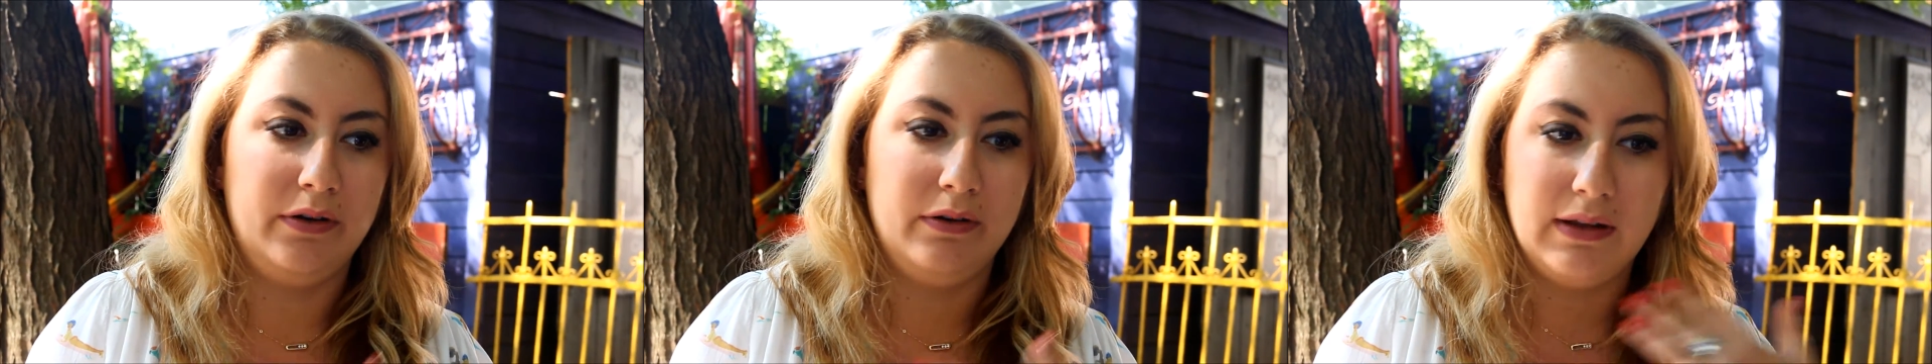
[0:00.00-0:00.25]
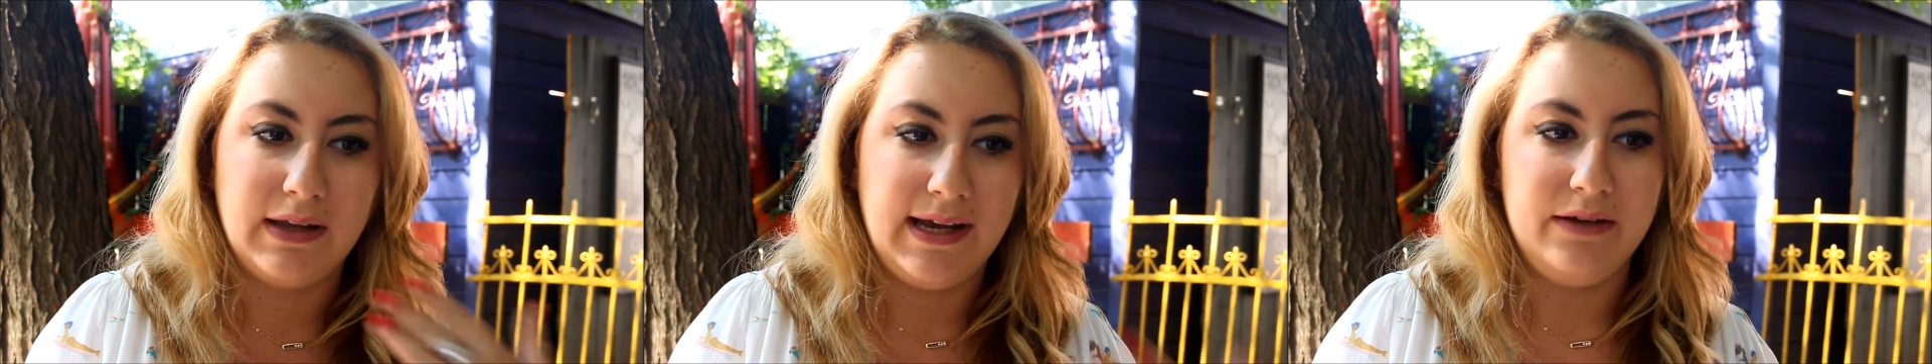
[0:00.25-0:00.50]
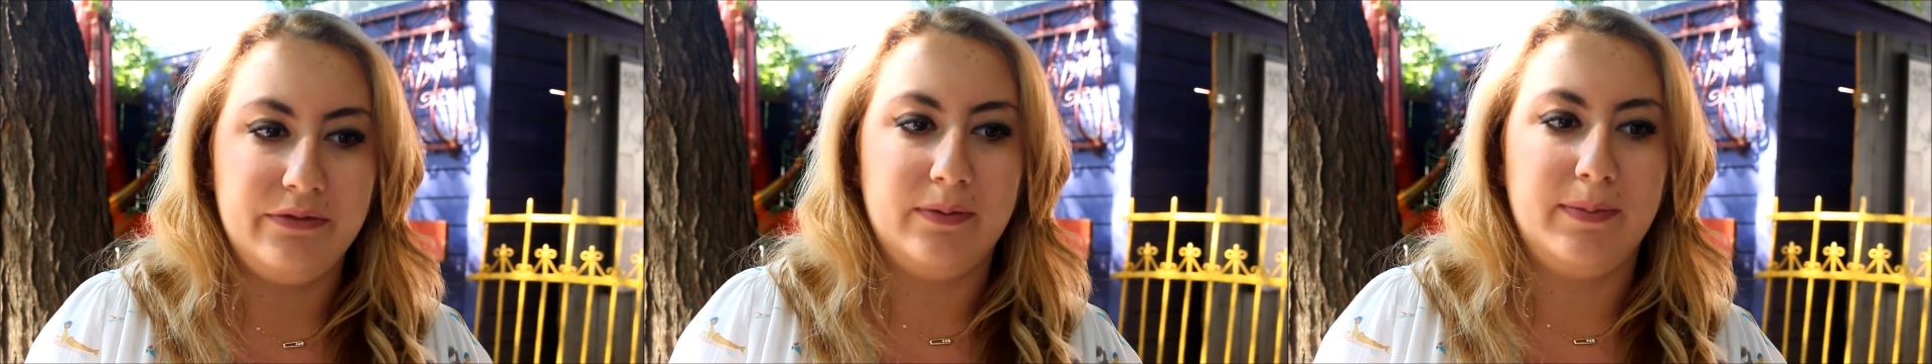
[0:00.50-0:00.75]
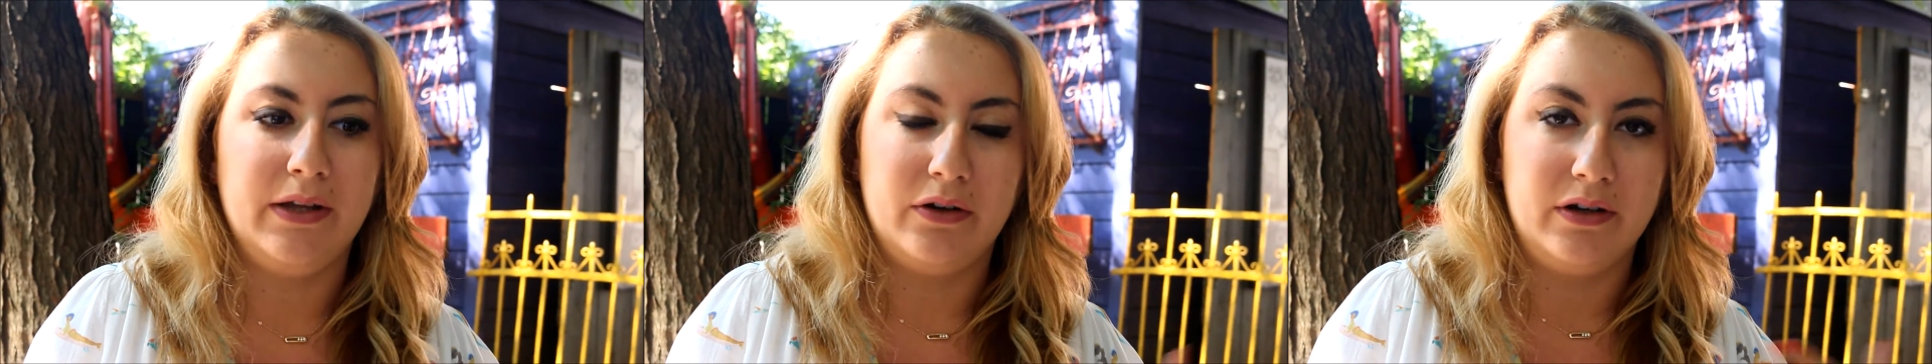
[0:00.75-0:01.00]
life,
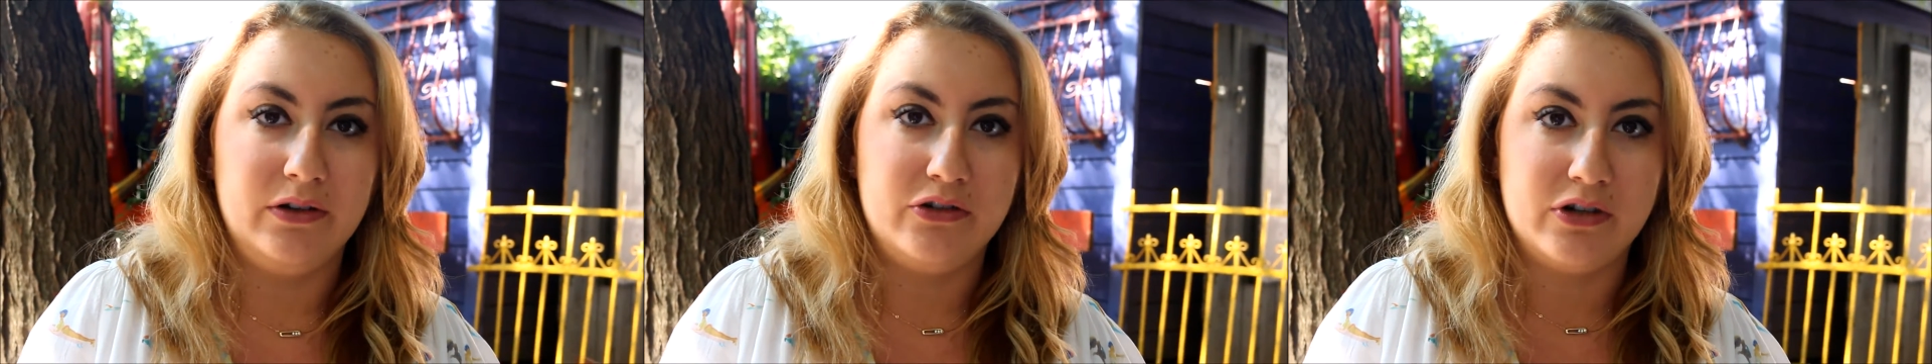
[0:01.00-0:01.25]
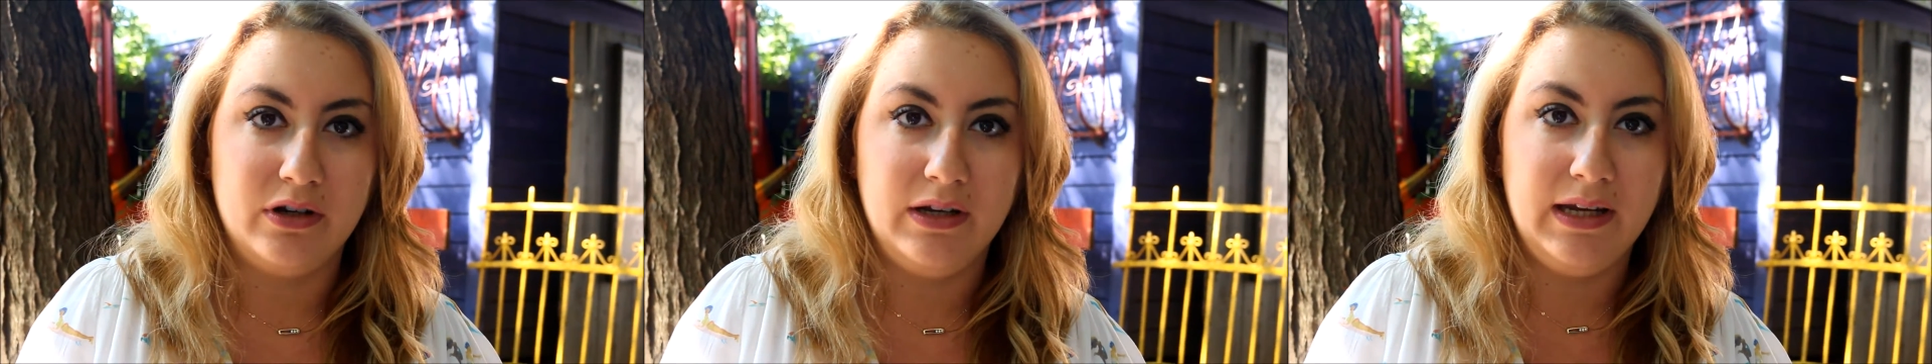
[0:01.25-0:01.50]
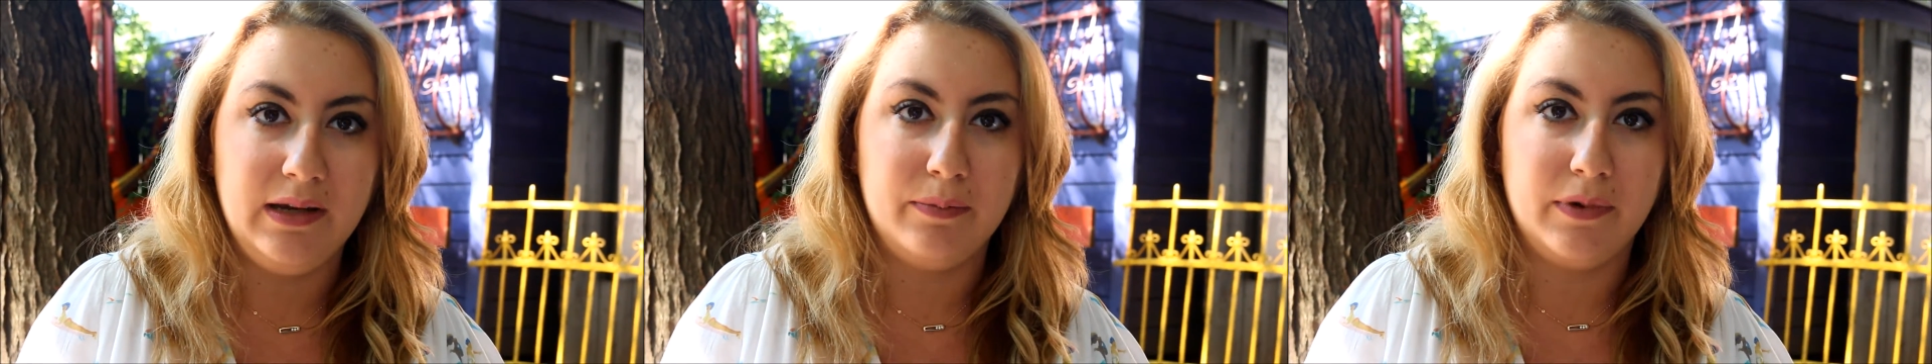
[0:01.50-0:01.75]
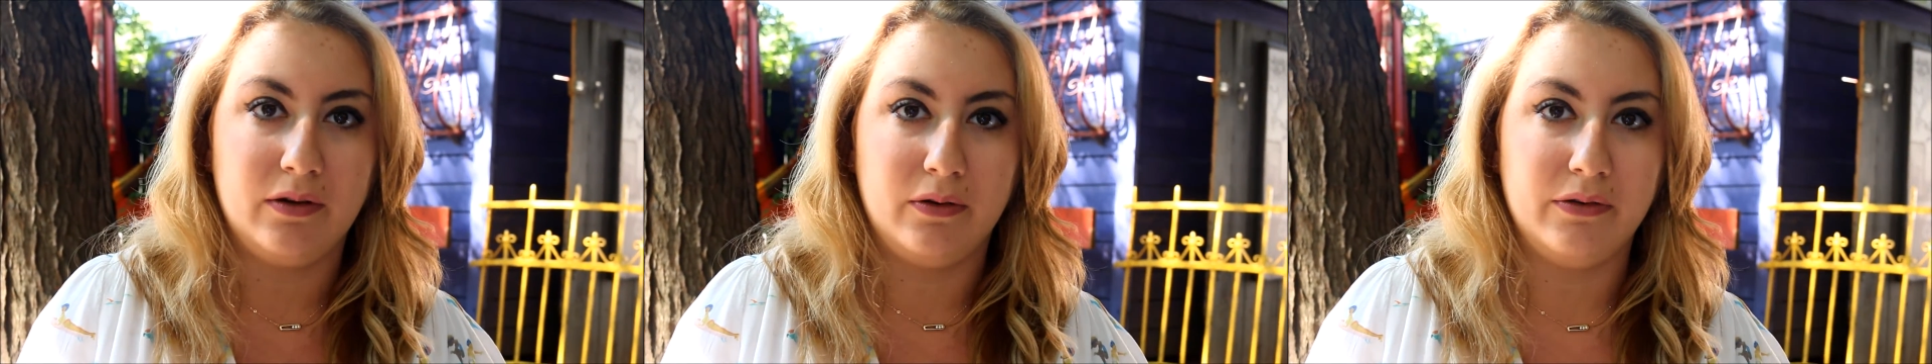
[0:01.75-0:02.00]
about her journey,
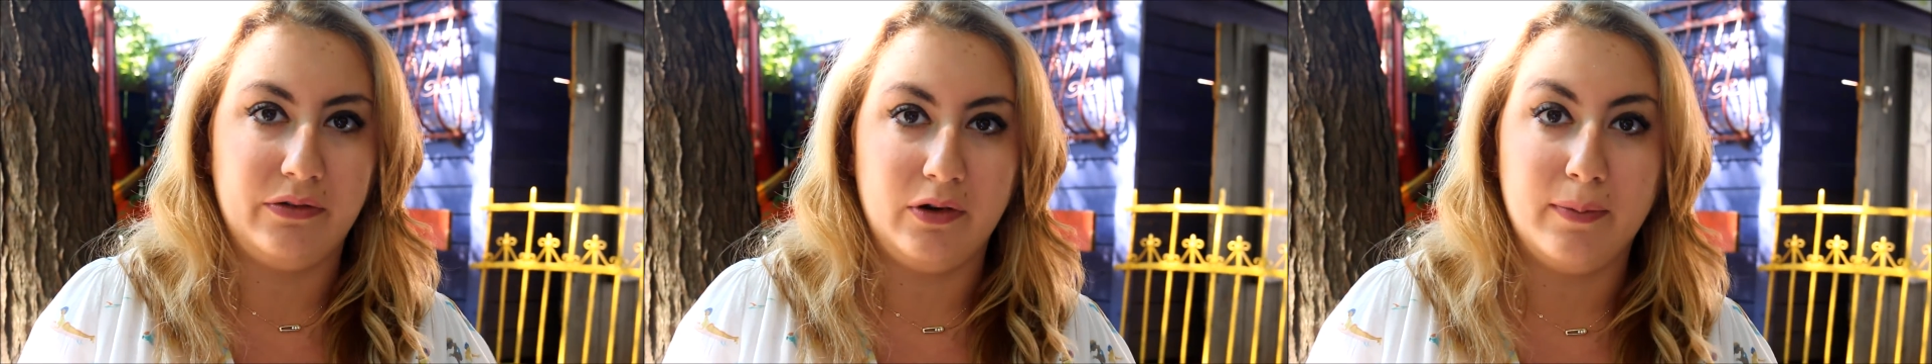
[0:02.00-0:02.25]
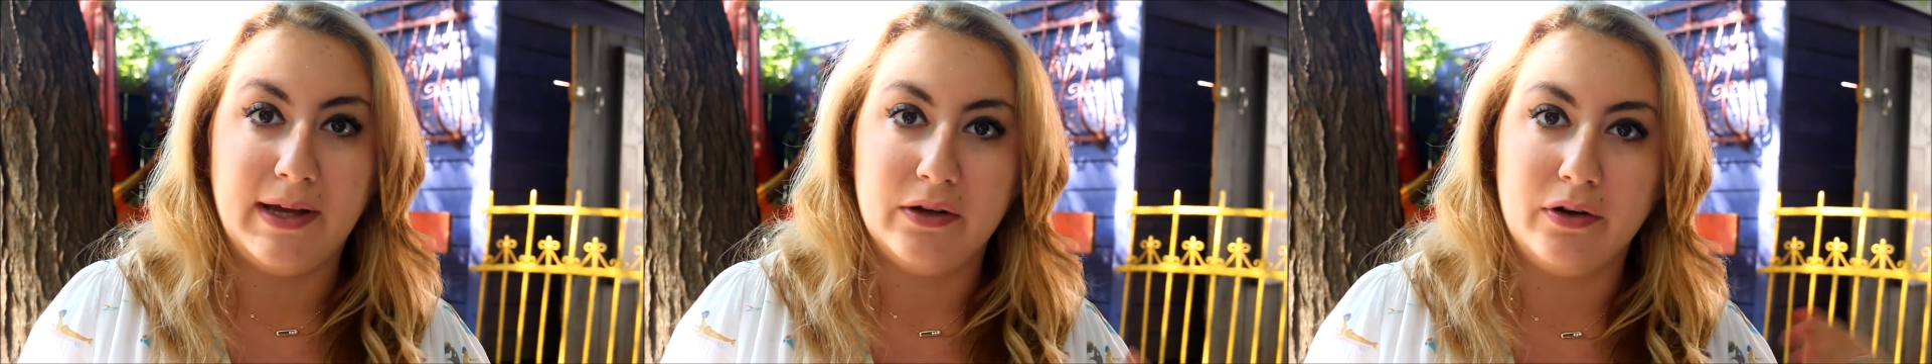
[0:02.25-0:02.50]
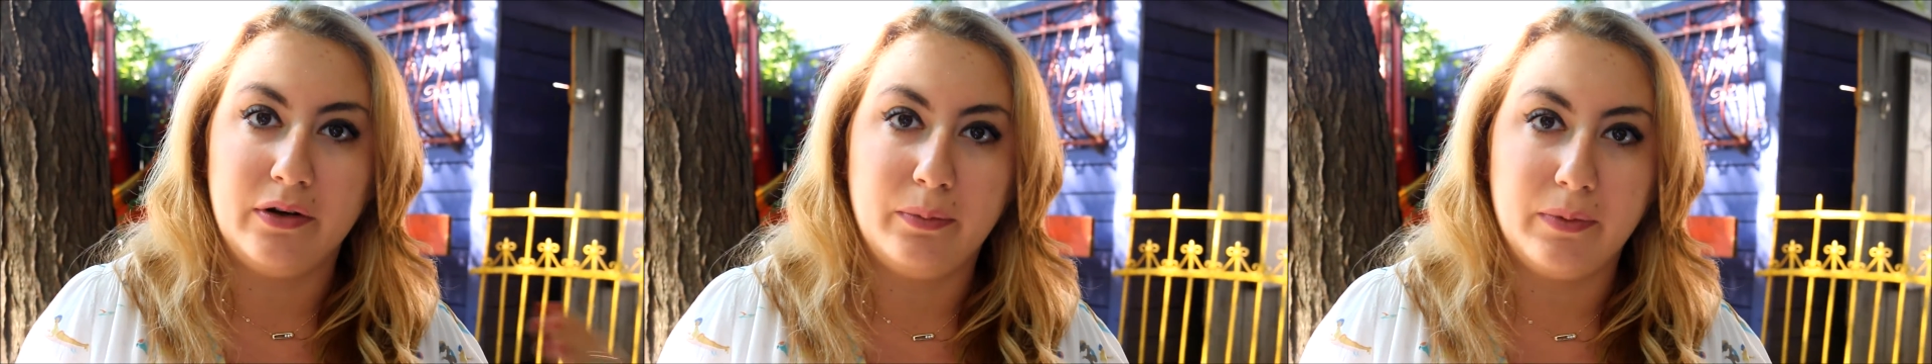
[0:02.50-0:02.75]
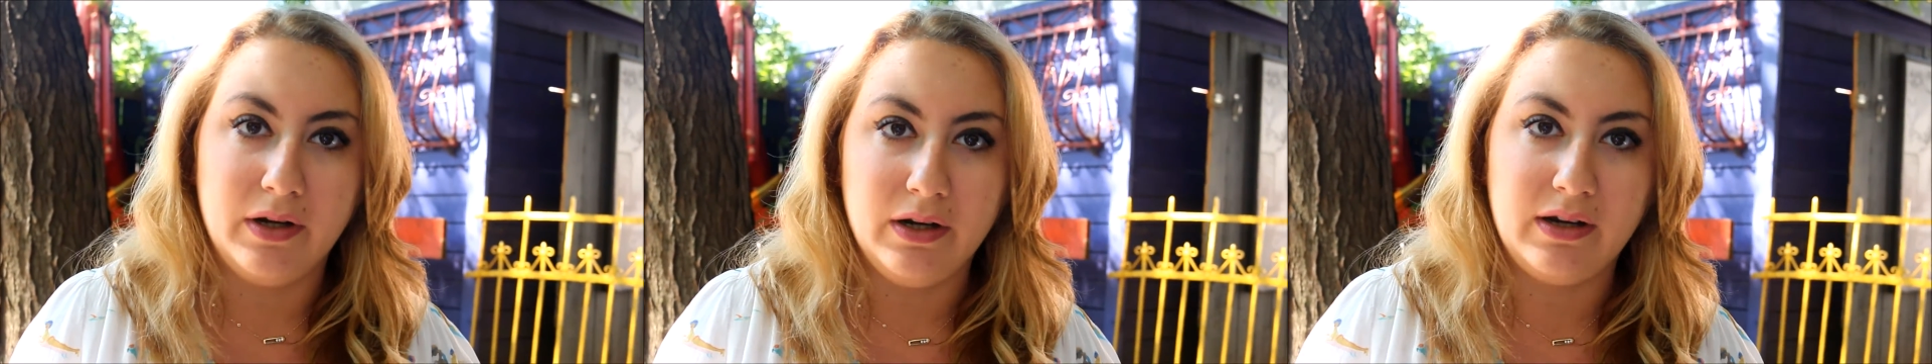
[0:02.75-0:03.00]
but also about her
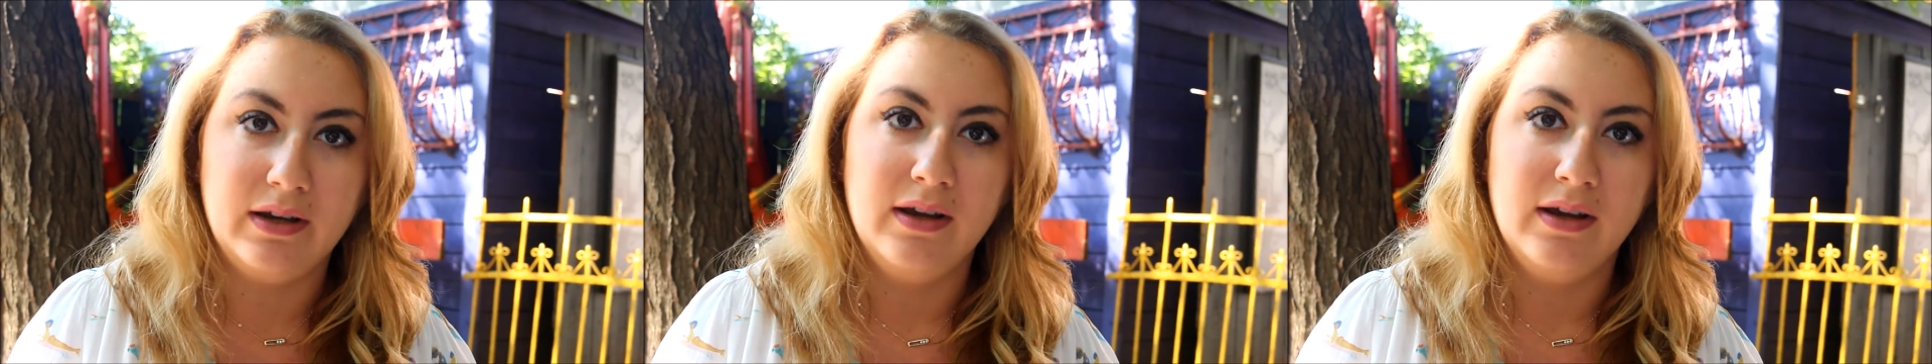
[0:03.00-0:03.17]
work